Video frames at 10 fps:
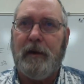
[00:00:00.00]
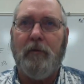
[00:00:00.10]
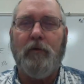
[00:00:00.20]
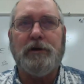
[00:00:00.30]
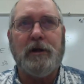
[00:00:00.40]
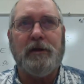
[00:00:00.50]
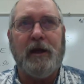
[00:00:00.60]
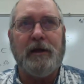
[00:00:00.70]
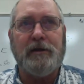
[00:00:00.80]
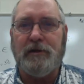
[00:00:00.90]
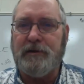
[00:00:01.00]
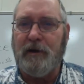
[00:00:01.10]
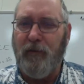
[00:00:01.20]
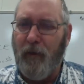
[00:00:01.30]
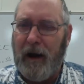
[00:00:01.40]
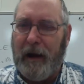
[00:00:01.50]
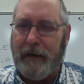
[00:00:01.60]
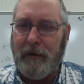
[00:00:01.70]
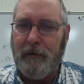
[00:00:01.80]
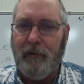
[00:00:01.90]
I want you to think to yourself,
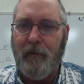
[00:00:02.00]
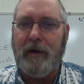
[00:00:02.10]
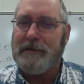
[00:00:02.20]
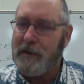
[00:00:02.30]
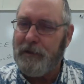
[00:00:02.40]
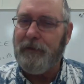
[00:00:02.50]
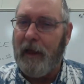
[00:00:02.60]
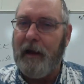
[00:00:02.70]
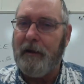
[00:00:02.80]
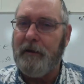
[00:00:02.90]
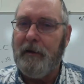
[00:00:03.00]
why? Why does it do that?